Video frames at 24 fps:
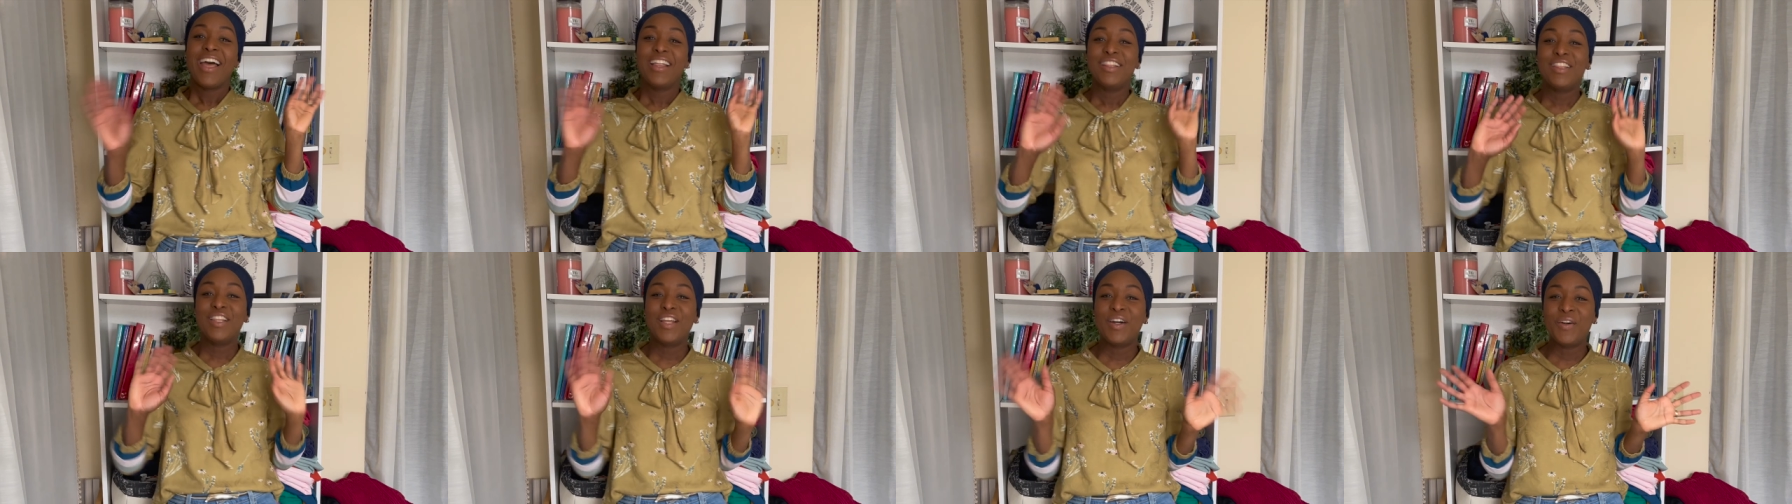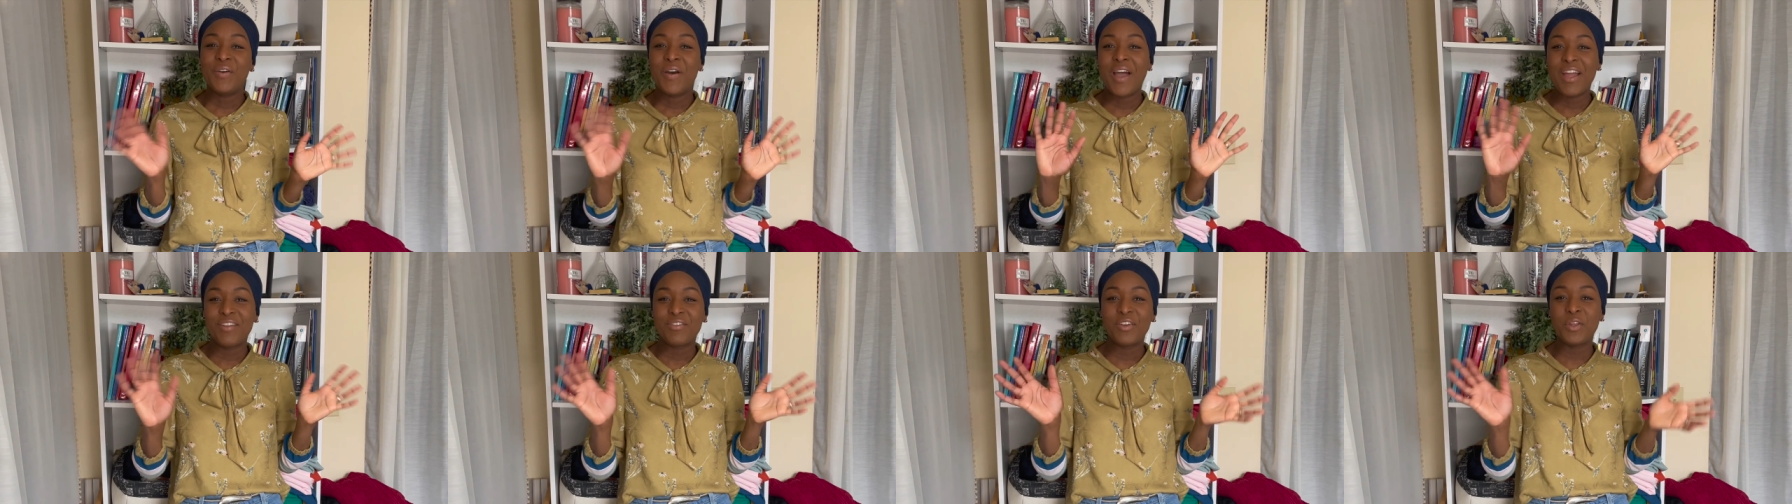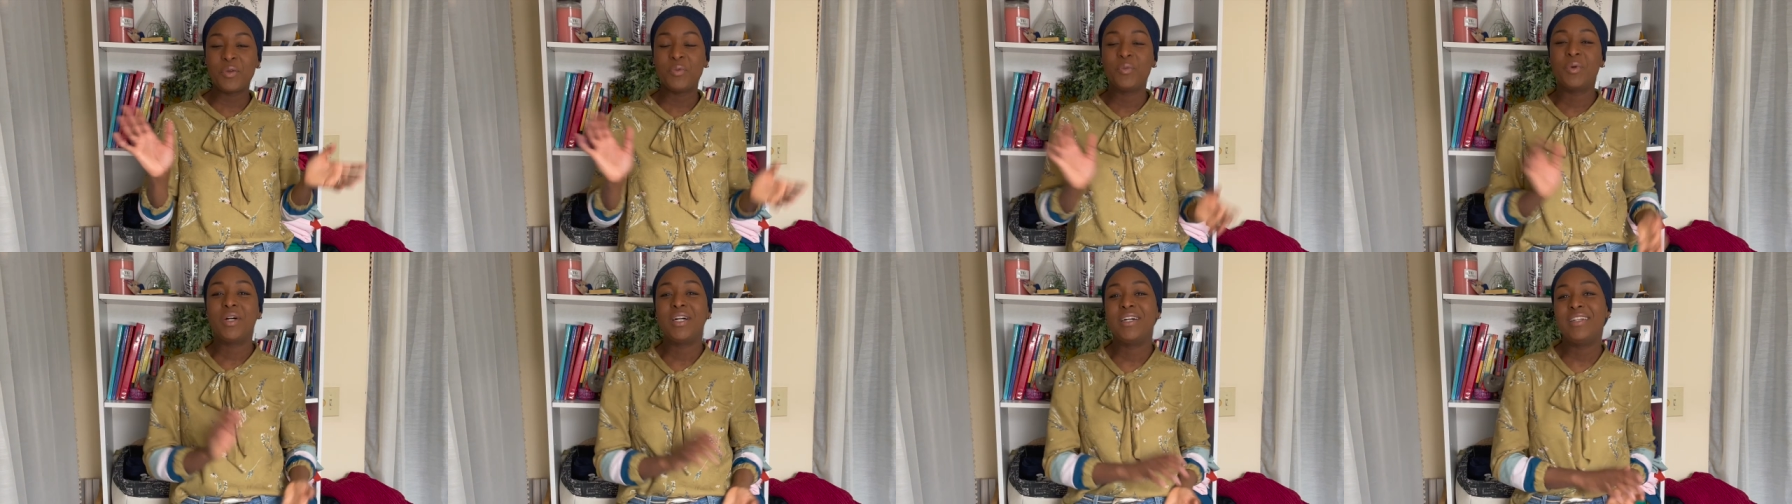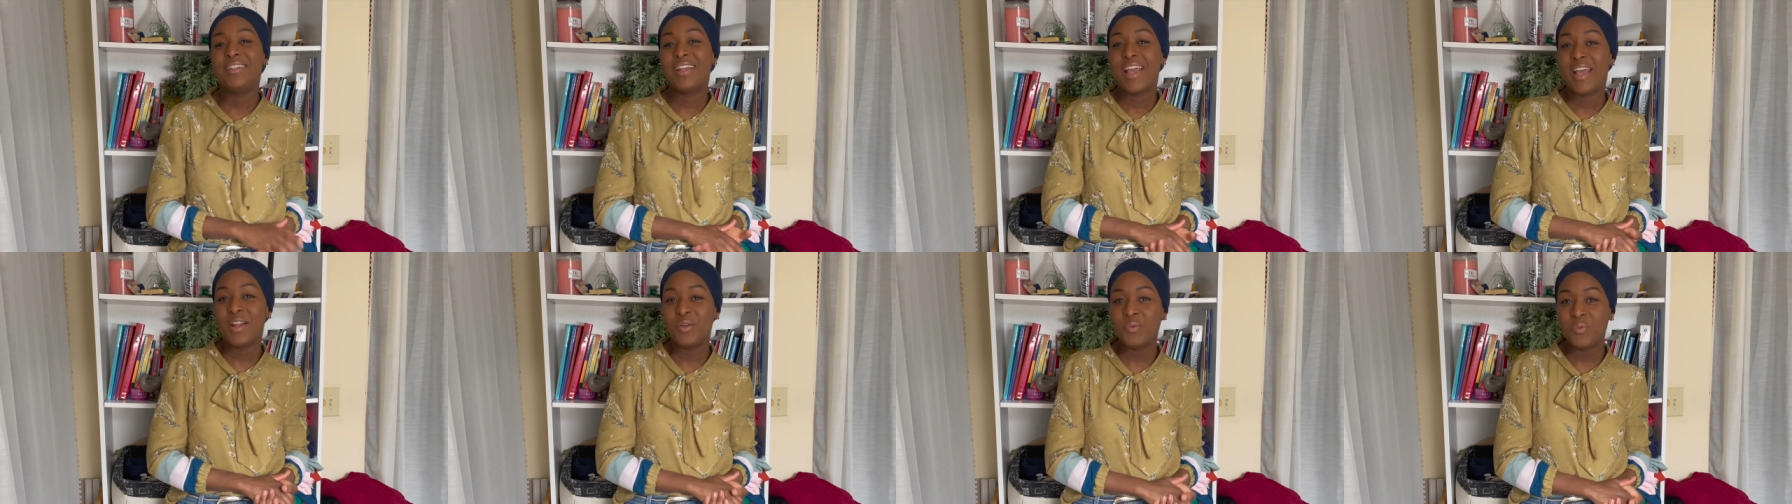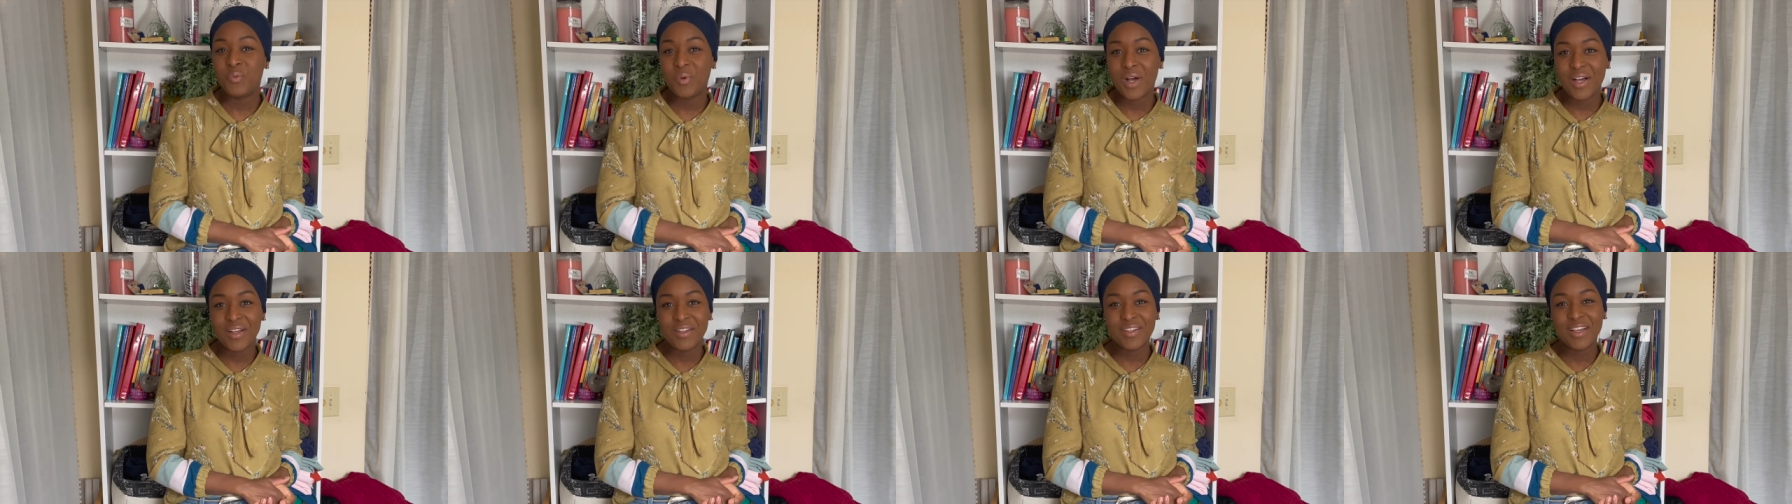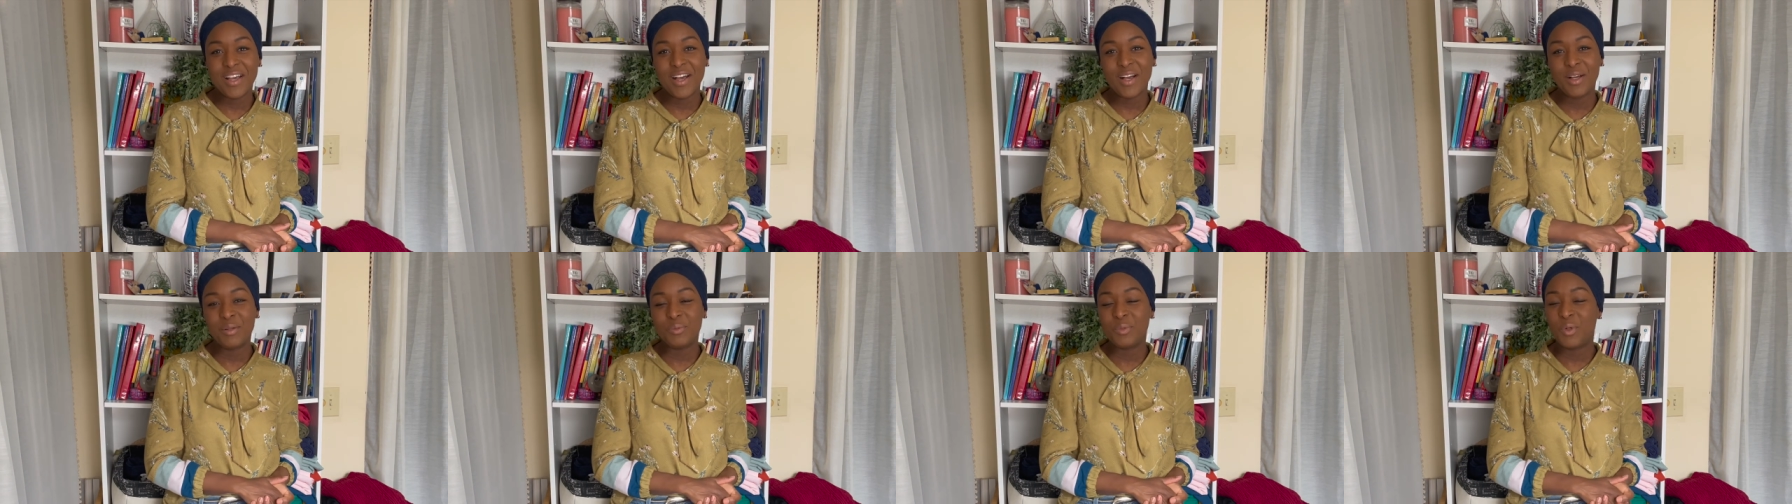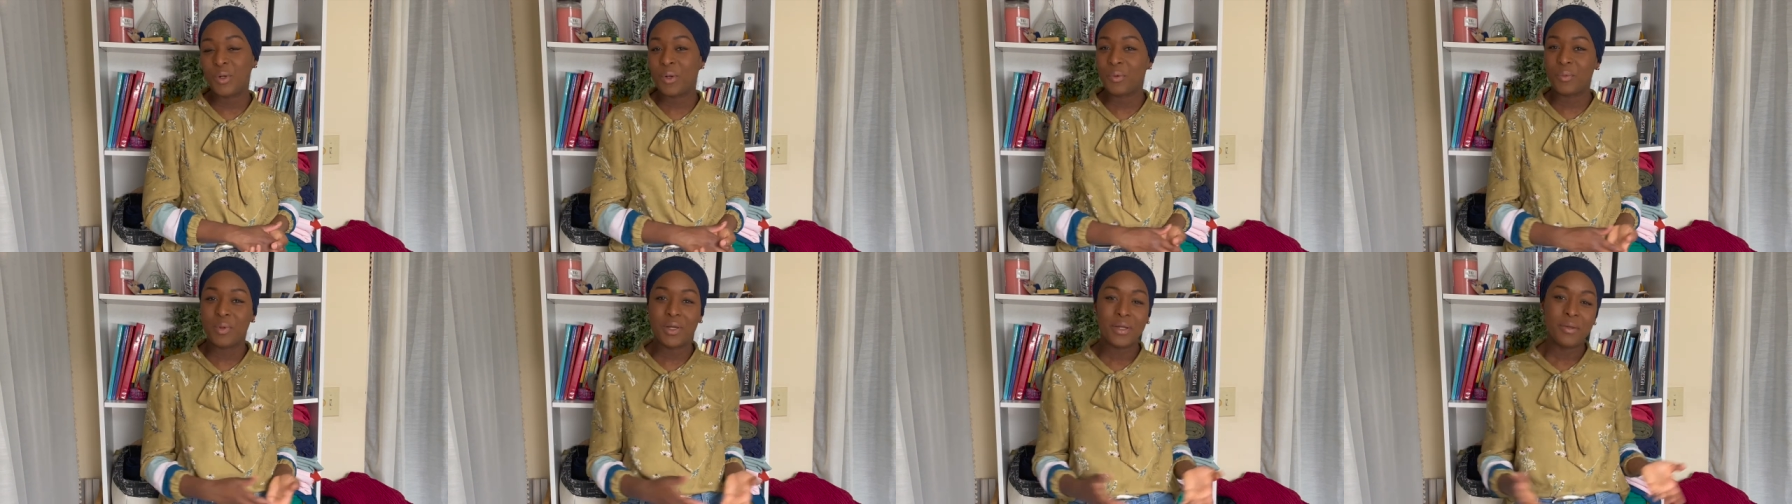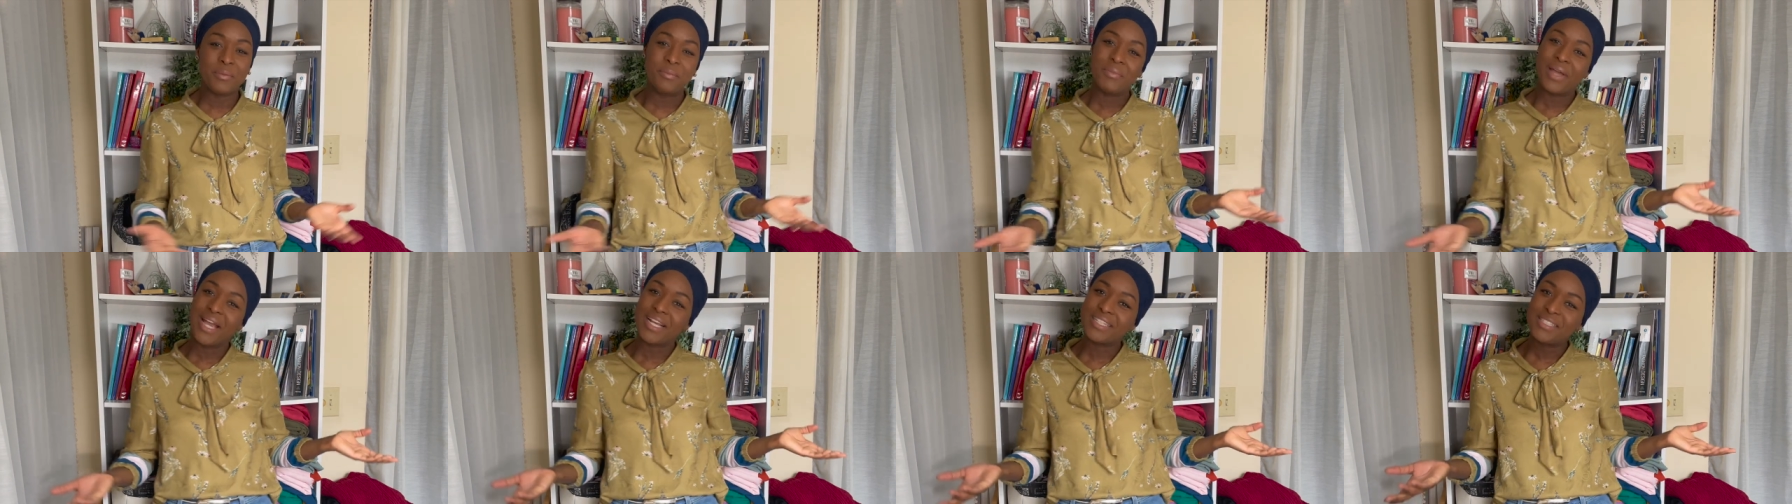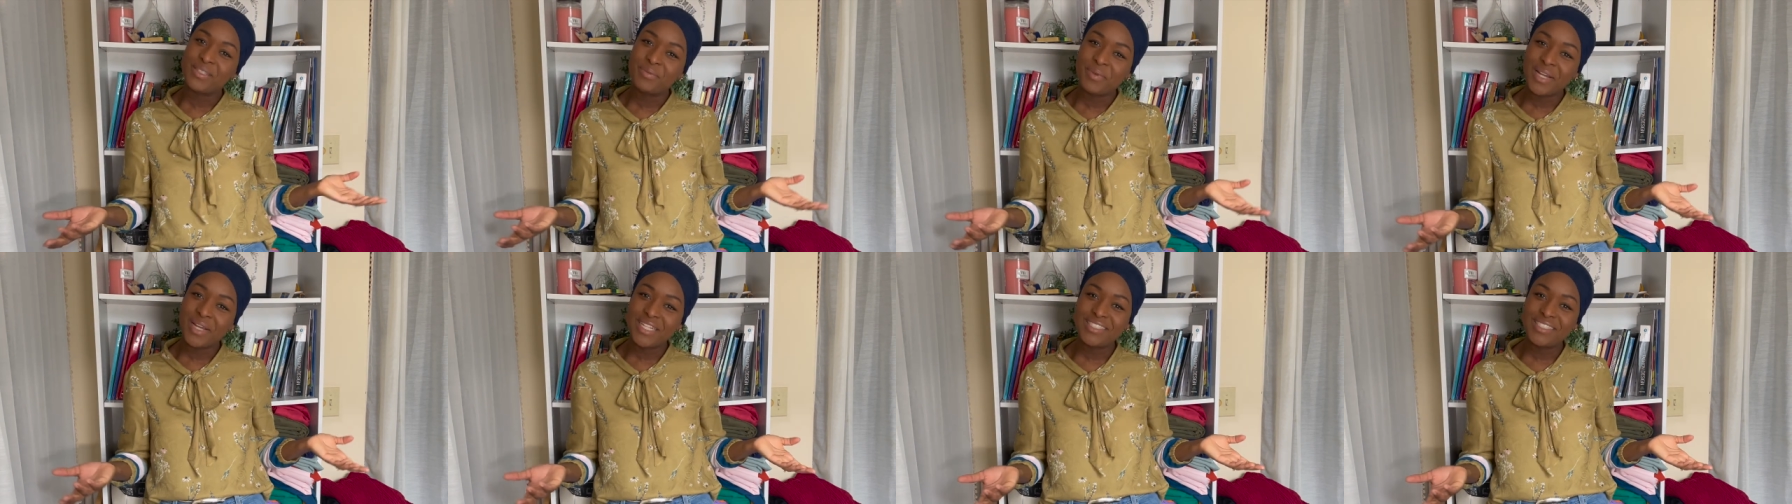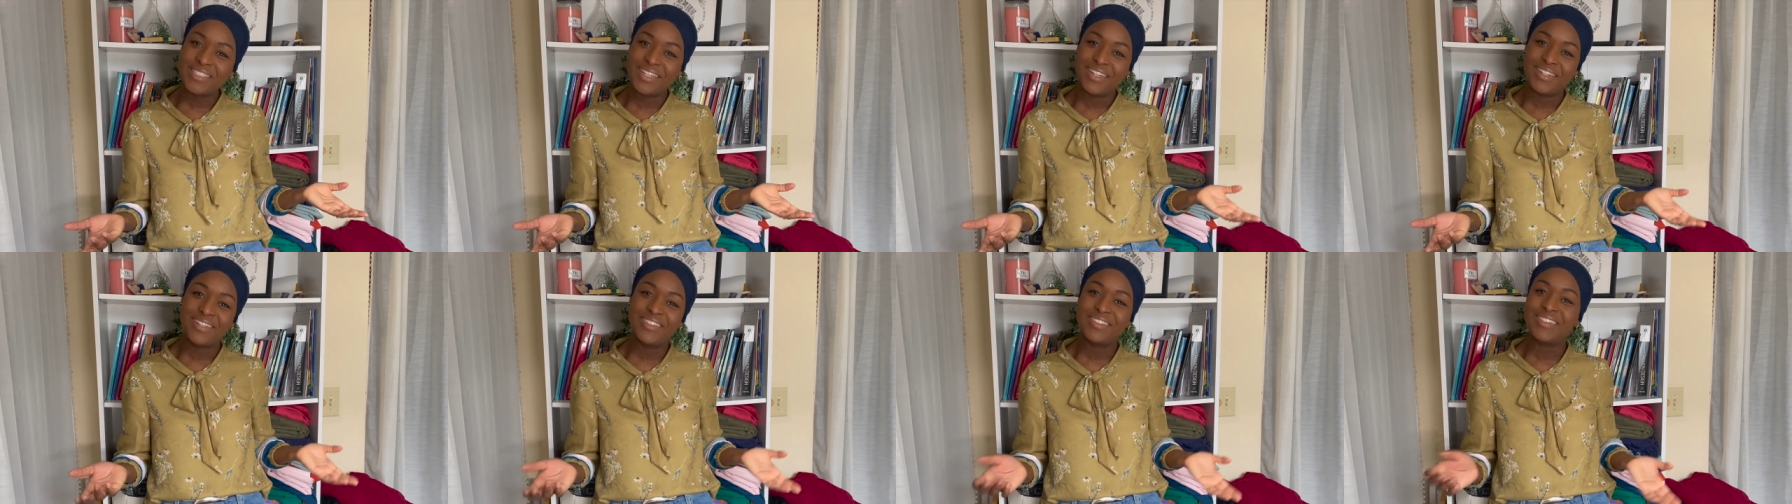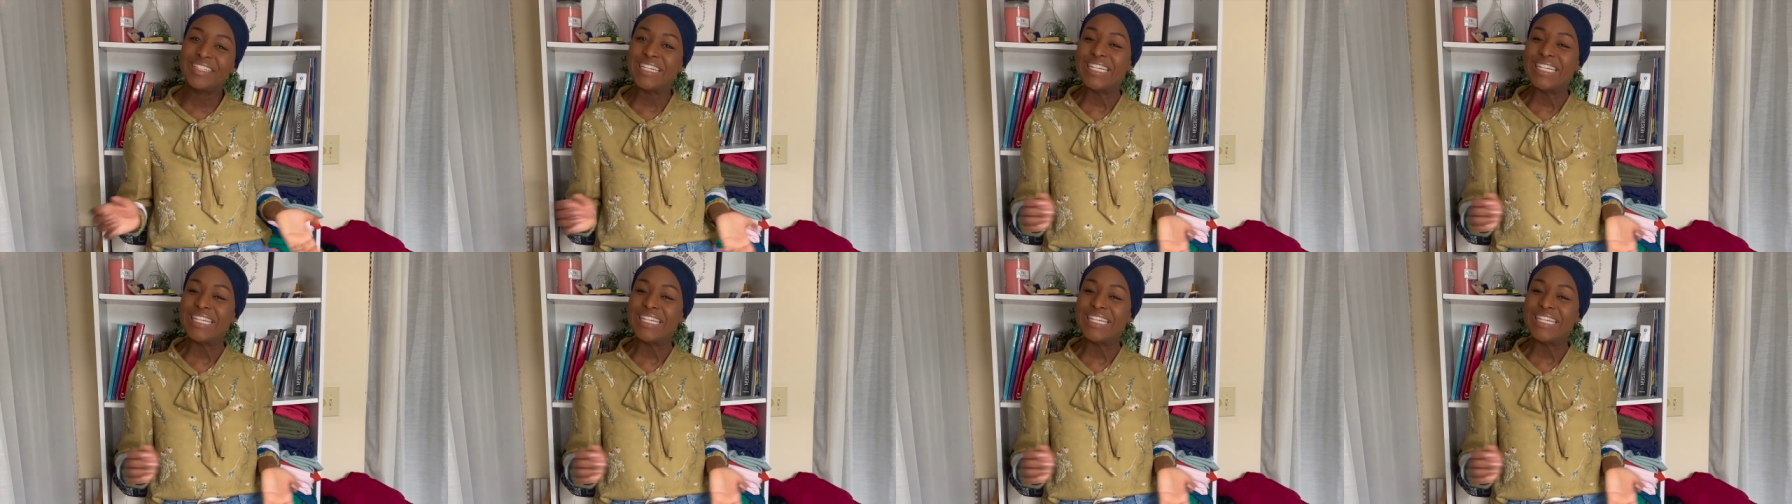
Hello everyone and welcome or welcome back to my channel.